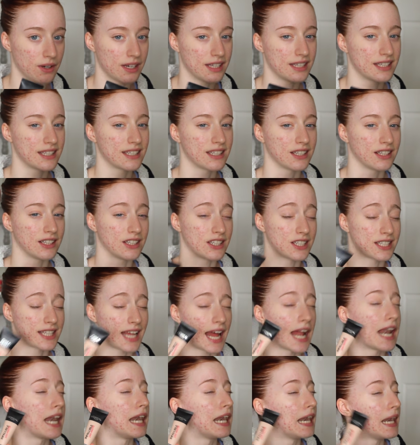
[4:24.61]
it's still just
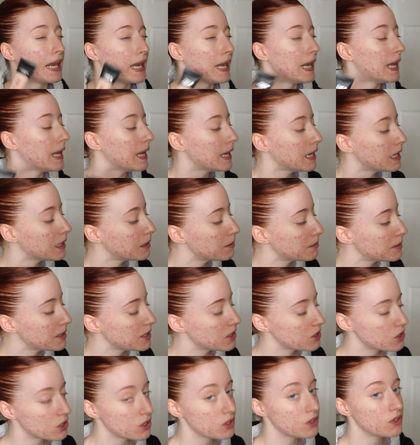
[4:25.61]
that little
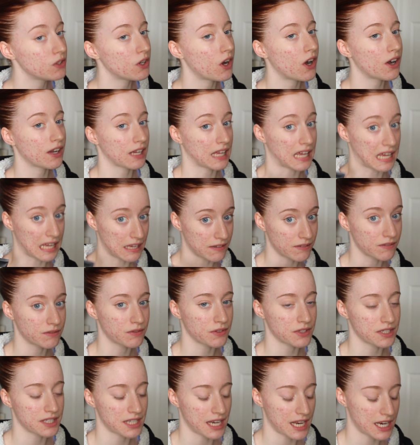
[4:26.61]
bit too dark even
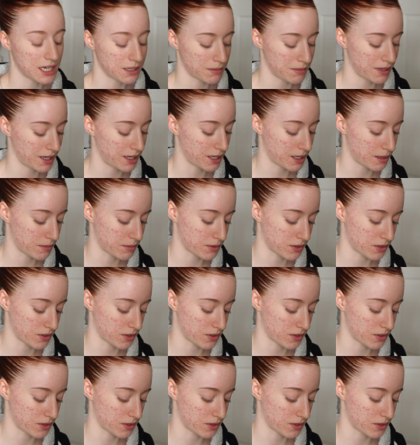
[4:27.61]
for stage makeup,